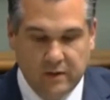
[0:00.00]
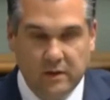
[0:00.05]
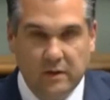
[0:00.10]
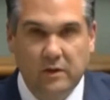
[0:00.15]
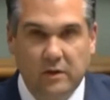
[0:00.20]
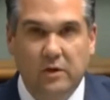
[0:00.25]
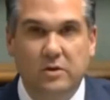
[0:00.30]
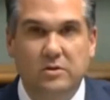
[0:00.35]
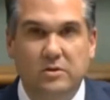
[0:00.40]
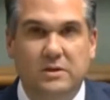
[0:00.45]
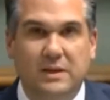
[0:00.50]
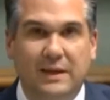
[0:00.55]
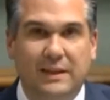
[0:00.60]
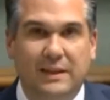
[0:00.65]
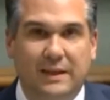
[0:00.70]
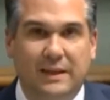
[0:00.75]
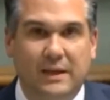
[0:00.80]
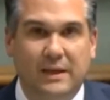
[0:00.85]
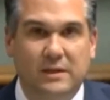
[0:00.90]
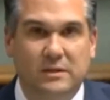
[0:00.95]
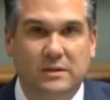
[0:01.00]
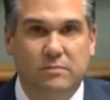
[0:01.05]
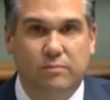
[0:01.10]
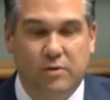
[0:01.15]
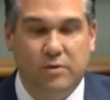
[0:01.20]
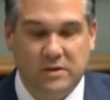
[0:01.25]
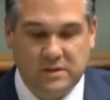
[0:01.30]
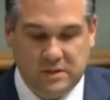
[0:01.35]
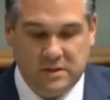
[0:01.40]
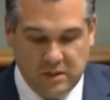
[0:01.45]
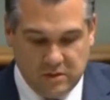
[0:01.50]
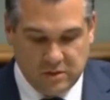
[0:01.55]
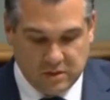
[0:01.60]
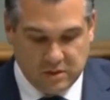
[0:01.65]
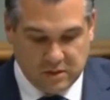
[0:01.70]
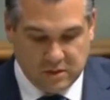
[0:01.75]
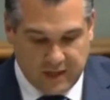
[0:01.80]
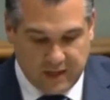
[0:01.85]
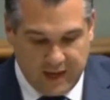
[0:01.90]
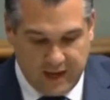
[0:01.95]
using these
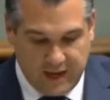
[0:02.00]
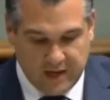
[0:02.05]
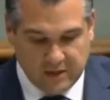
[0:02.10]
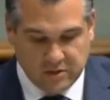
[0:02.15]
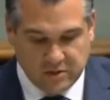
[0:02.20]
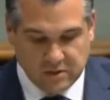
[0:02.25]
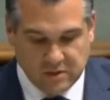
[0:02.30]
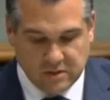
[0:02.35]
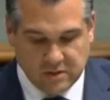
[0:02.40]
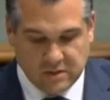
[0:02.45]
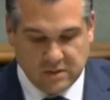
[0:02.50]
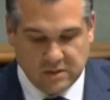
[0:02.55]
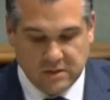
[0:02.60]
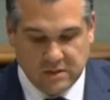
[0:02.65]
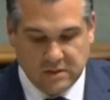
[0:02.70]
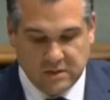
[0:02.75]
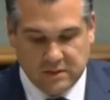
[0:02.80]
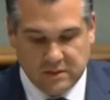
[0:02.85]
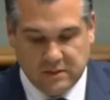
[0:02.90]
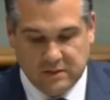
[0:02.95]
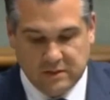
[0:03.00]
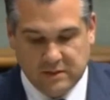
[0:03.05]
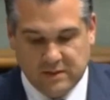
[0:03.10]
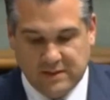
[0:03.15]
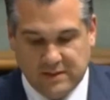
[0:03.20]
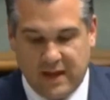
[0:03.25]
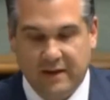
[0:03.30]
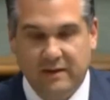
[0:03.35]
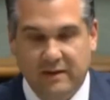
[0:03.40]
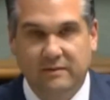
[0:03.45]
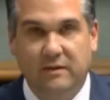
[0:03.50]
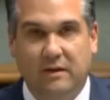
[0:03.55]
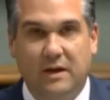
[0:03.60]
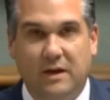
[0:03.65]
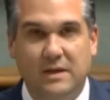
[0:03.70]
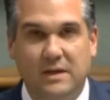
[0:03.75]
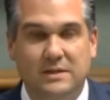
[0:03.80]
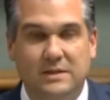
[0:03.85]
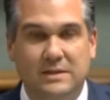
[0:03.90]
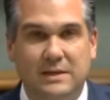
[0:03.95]
prestigious occasions to
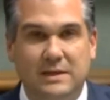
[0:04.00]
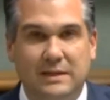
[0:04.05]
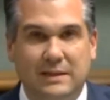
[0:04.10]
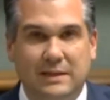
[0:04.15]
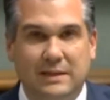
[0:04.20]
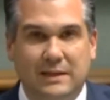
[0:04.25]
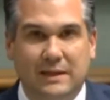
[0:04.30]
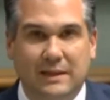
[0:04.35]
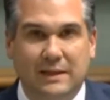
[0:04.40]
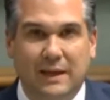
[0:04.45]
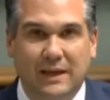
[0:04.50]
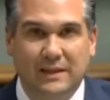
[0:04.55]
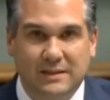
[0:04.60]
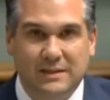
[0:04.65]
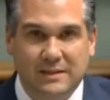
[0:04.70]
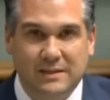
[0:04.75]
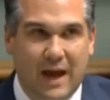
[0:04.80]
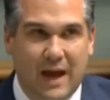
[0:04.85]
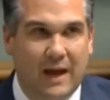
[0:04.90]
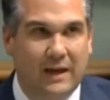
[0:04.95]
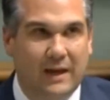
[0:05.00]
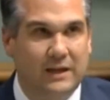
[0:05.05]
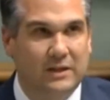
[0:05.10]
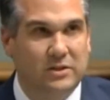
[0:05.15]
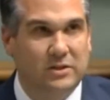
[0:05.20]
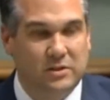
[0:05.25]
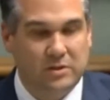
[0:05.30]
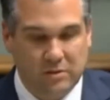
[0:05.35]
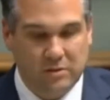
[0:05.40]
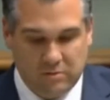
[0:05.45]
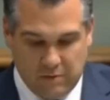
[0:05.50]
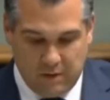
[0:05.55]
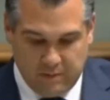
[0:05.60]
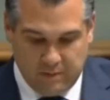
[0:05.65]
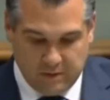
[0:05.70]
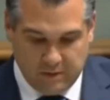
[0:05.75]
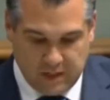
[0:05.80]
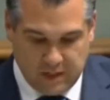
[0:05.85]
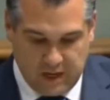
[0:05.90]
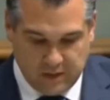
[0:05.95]
sanitise its tarnished
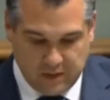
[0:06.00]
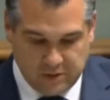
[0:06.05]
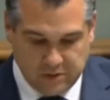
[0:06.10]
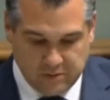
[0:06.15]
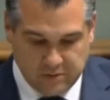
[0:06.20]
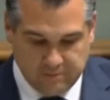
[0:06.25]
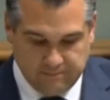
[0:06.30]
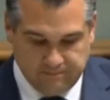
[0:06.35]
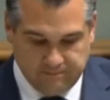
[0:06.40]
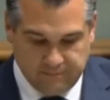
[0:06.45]
reputation.